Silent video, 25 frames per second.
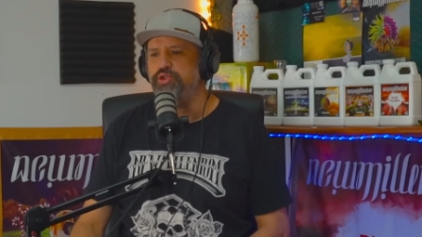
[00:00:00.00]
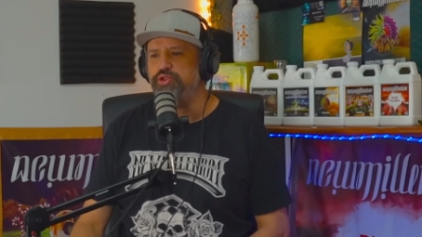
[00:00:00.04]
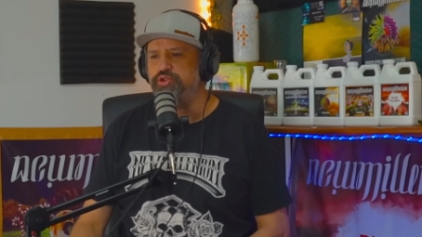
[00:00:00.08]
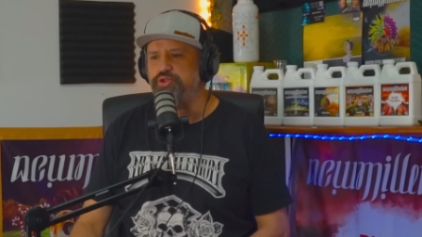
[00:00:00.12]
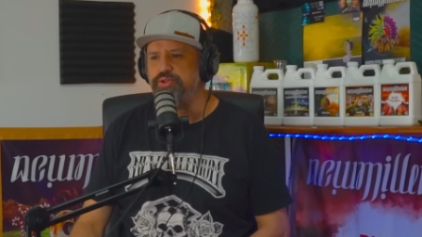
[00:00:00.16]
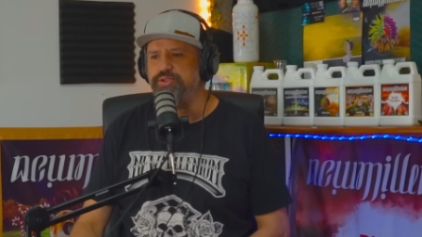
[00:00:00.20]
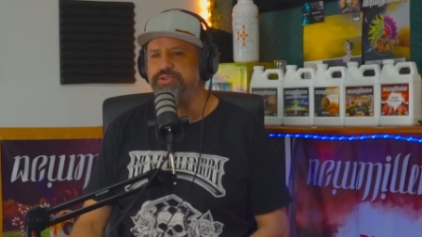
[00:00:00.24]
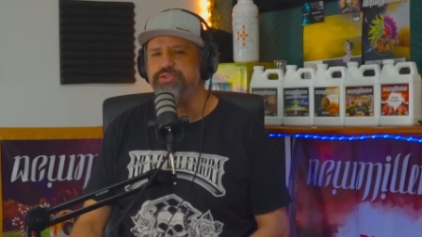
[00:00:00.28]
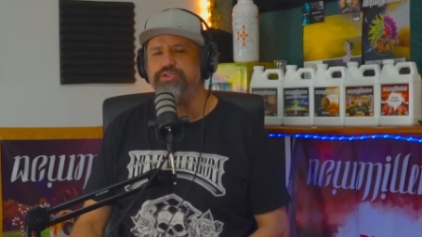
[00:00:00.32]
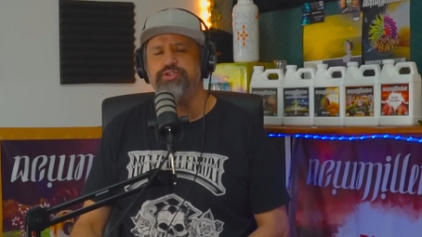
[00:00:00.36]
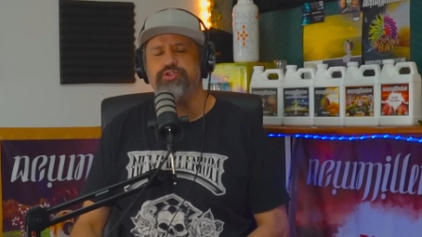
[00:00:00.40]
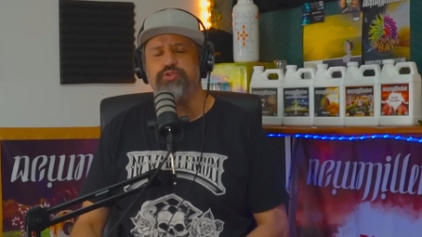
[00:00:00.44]

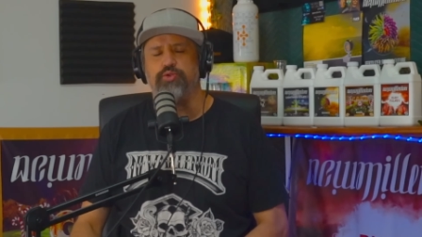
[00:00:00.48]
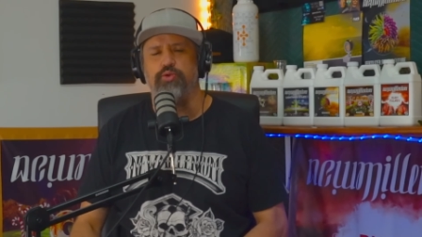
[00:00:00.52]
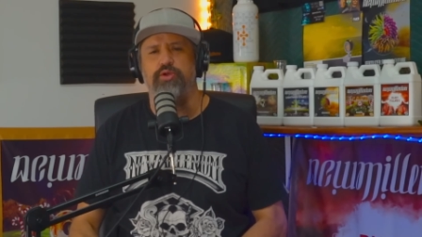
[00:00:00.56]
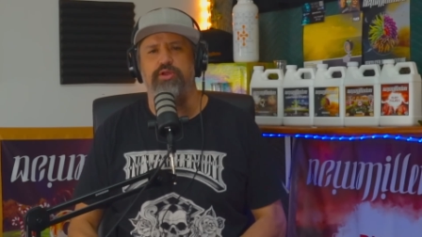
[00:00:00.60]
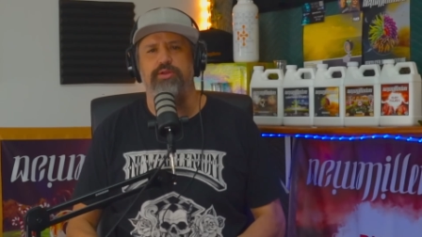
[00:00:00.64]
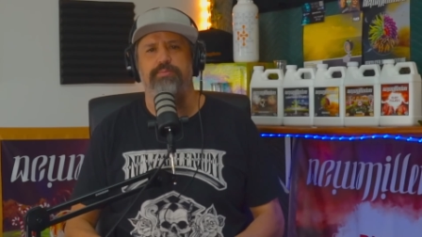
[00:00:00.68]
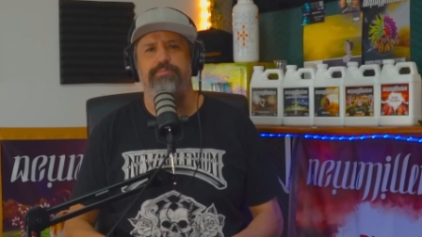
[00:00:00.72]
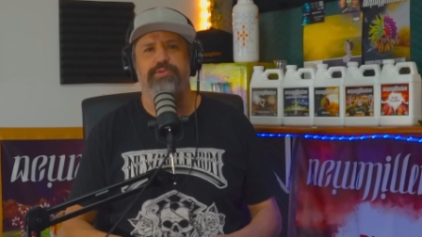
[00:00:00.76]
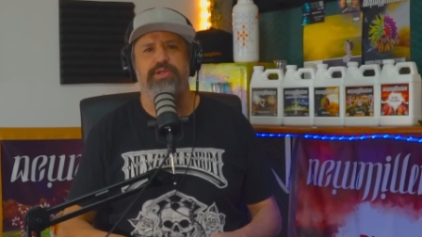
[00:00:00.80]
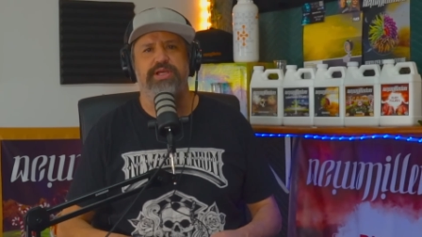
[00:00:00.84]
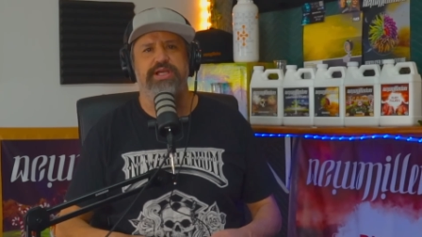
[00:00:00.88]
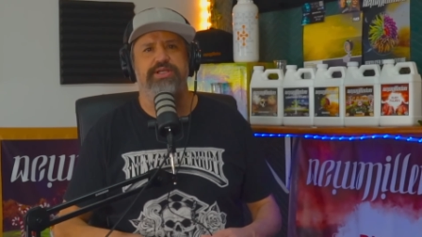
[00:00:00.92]
nutrients in
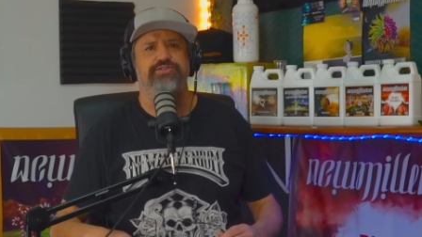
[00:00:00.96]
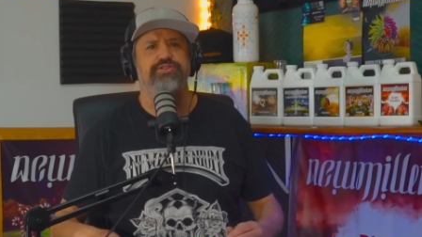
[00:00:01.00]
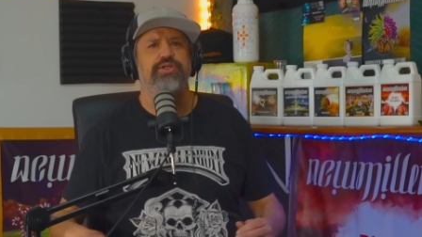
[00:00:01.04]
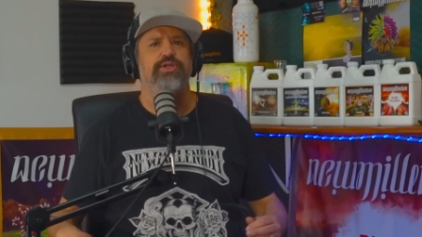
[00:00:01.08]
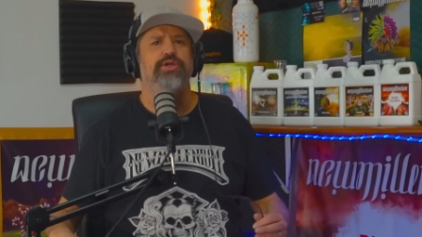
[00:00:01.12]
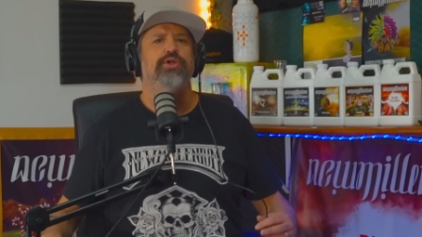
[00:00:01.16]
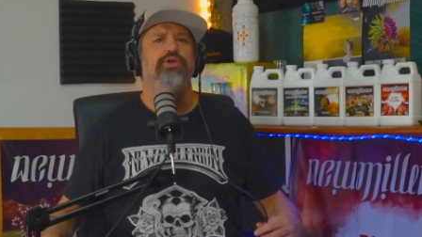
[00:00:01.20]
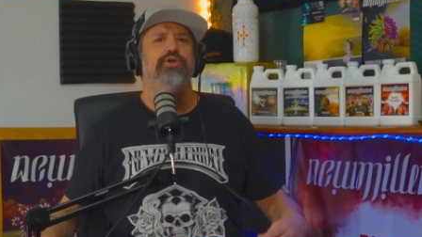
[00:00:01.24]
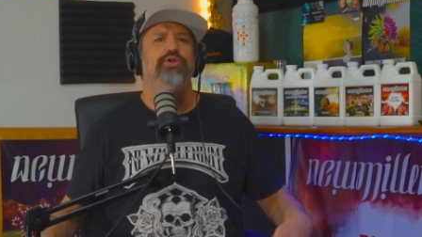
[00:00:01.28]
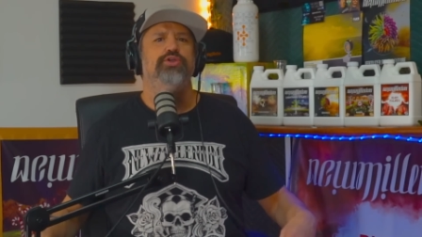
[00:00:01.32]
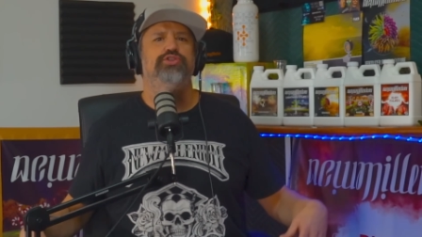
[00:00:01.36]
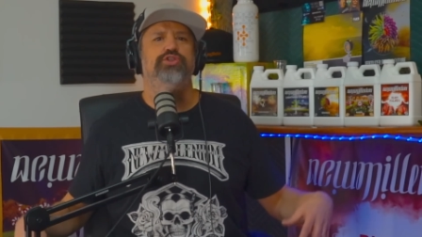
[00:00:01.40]
soil and plants.
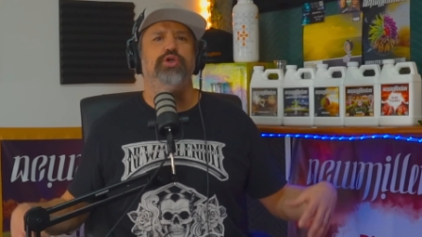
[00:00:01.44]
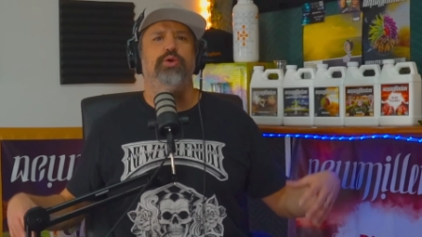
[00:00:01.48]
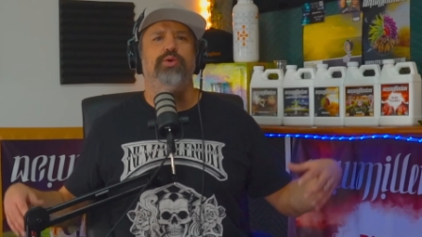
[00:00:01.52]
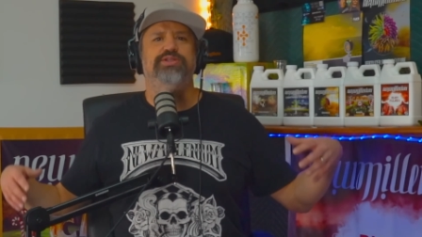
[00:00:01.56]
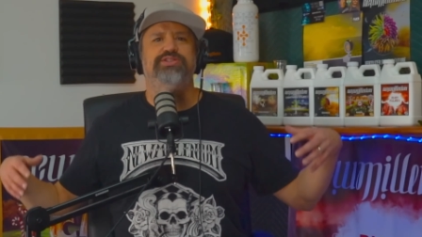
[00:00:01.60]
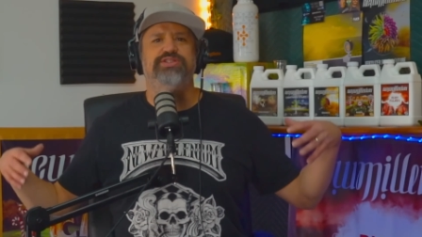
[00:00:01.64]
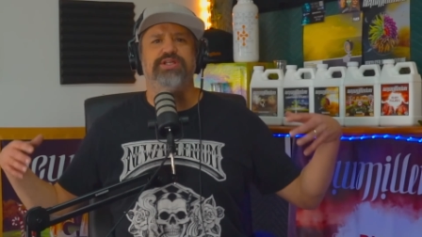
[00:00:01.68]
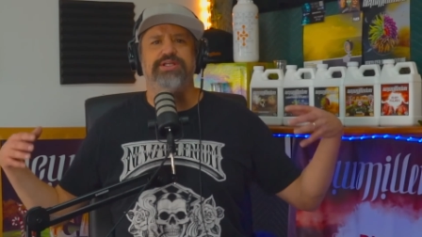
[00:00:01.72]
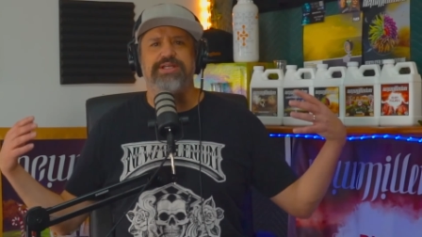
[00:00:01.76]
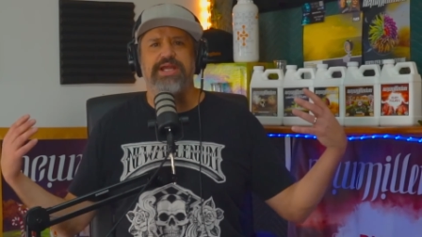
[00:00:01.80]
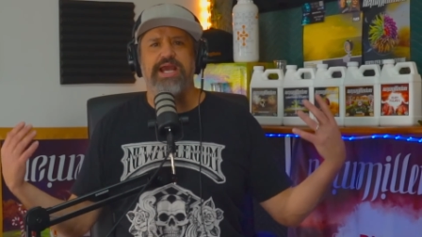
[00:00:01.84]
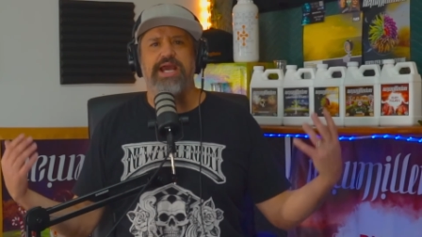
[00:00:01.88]
So
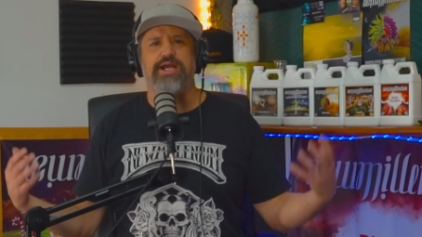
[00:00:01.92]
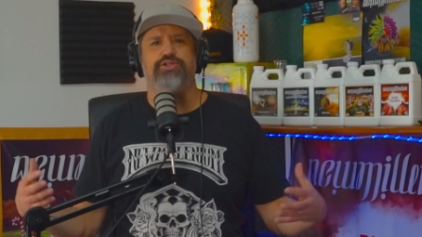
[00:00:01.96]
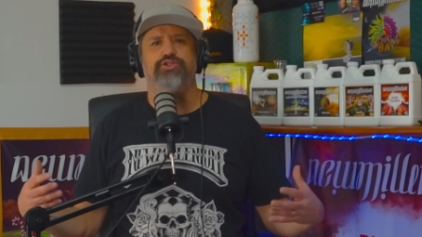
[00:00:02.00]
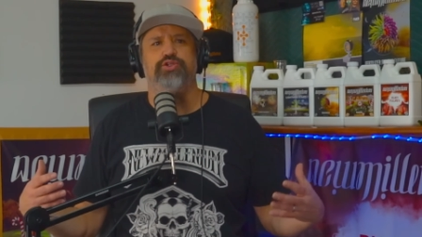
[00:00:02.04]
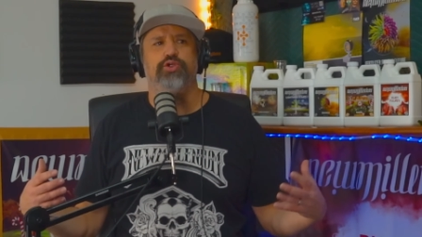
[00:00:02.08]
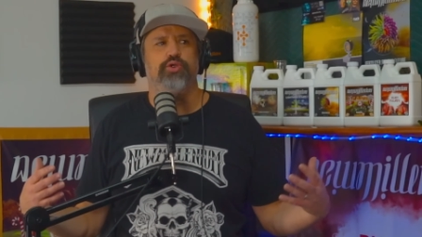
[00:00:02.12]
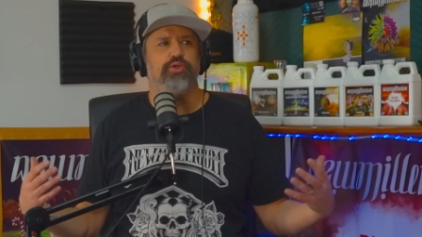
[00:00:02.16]
it's a natural